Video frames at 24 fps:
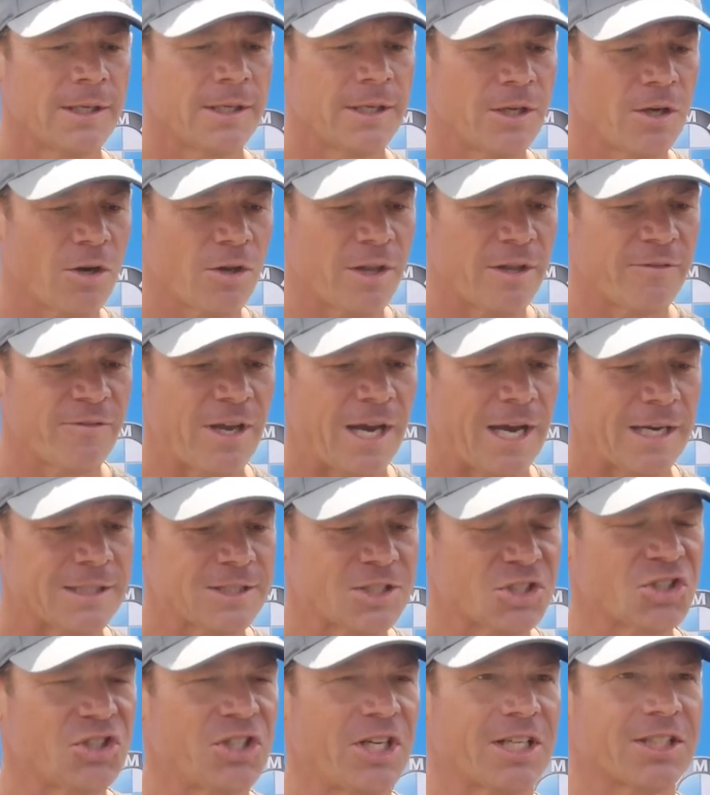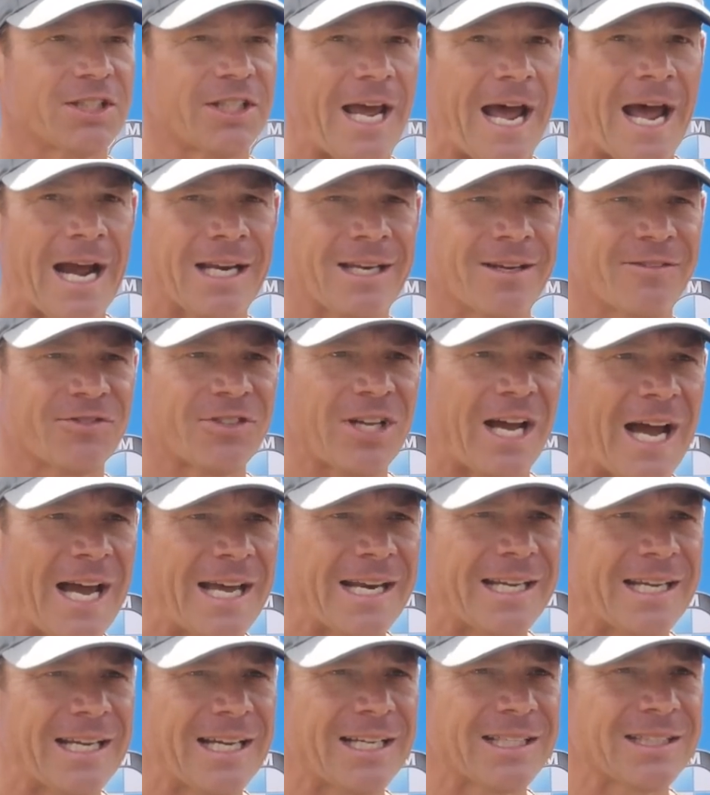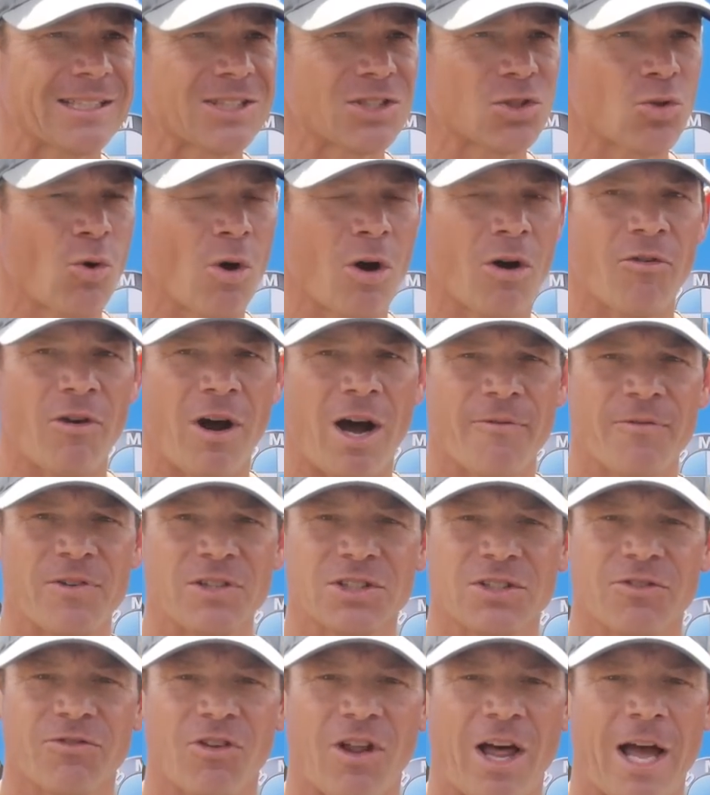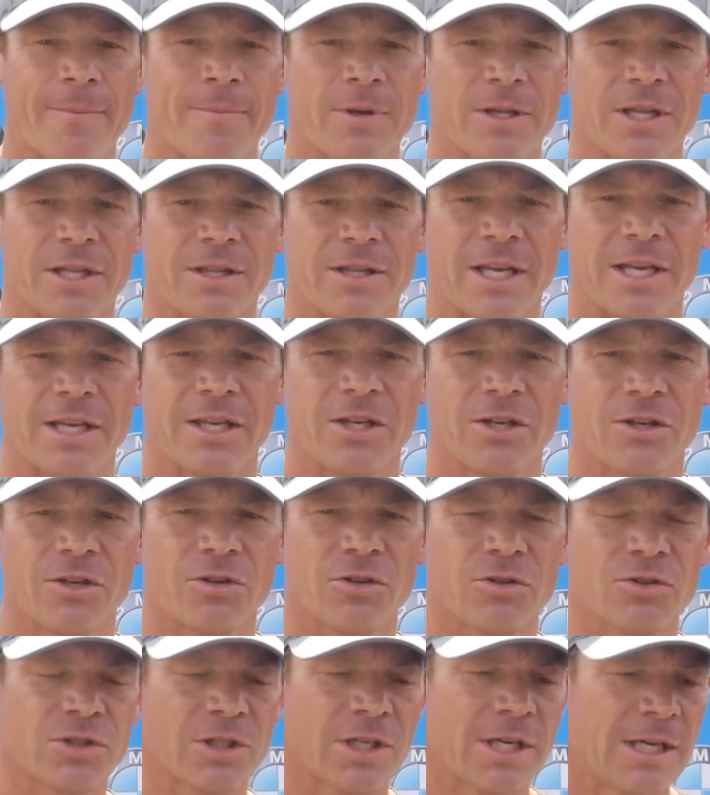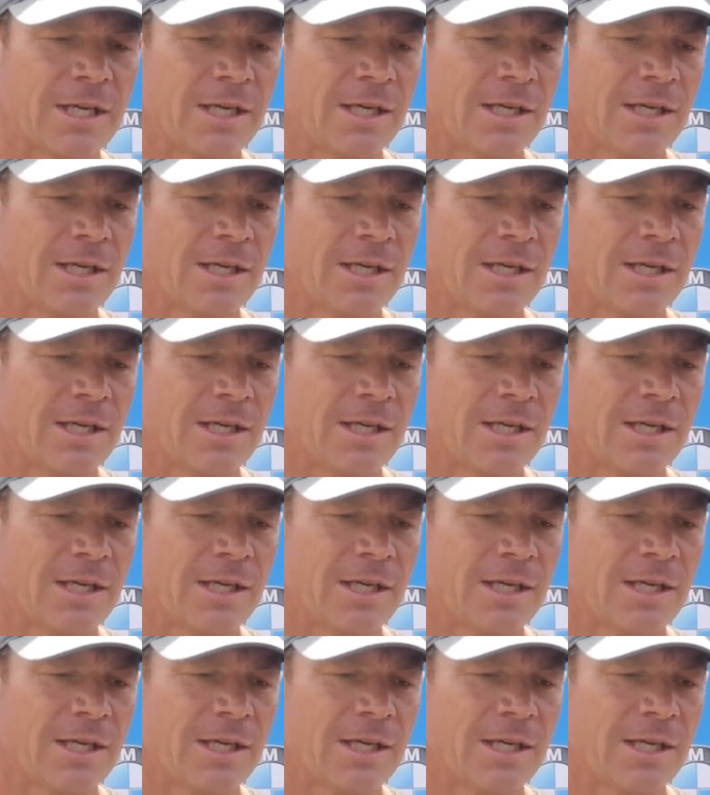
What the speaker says: You know, they've got 6 active tight ends, 12 offensive linemen that they use.